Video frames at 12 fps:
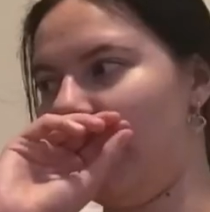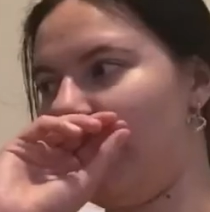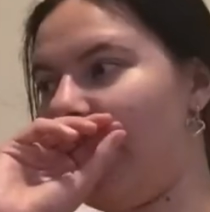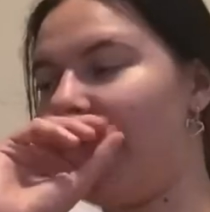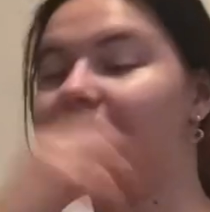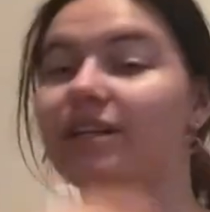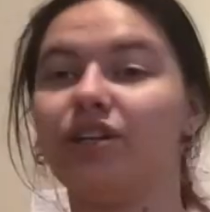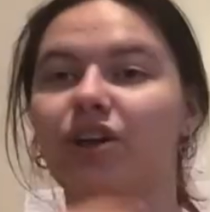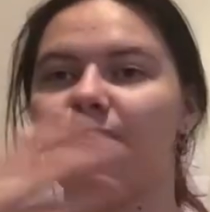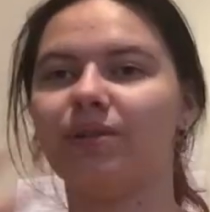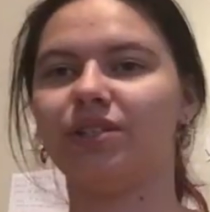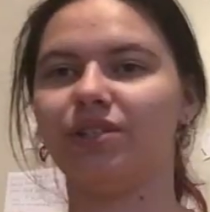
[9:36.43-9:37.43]
I didn't know
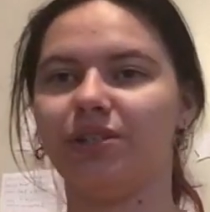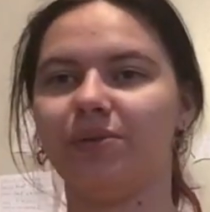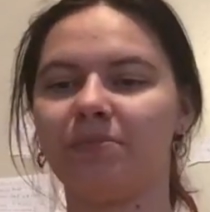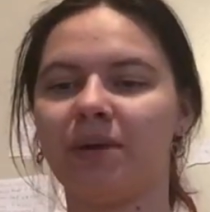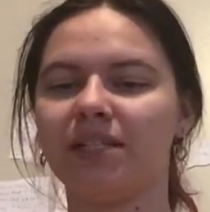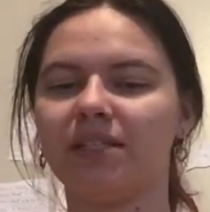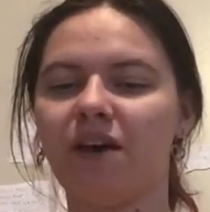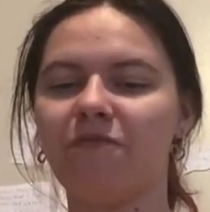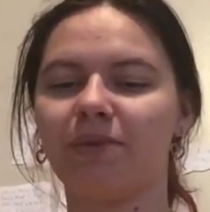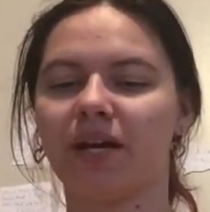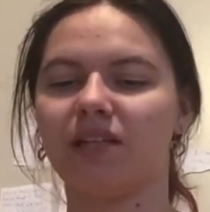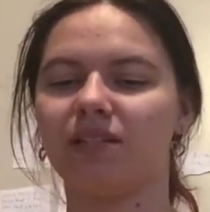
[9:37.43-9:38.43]
what to do with myself
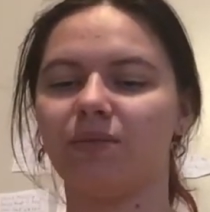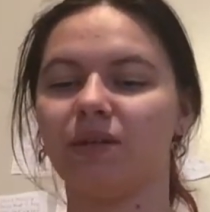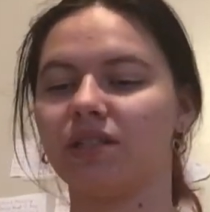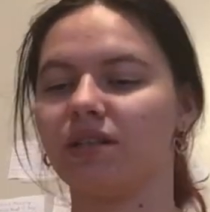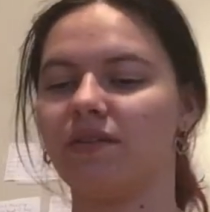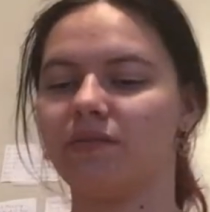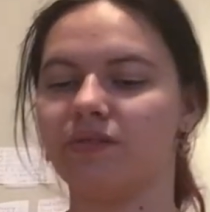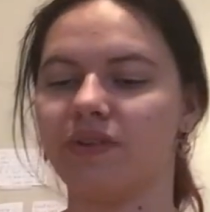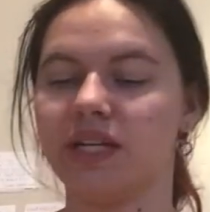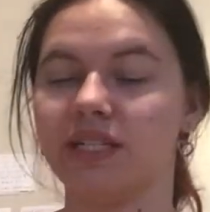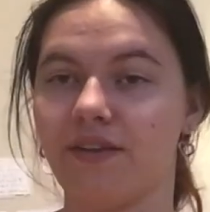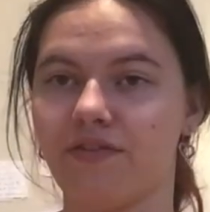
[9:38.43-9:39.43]
because it was
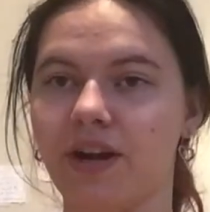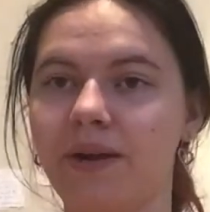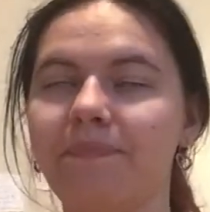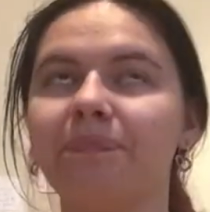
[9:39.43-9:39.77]
very different.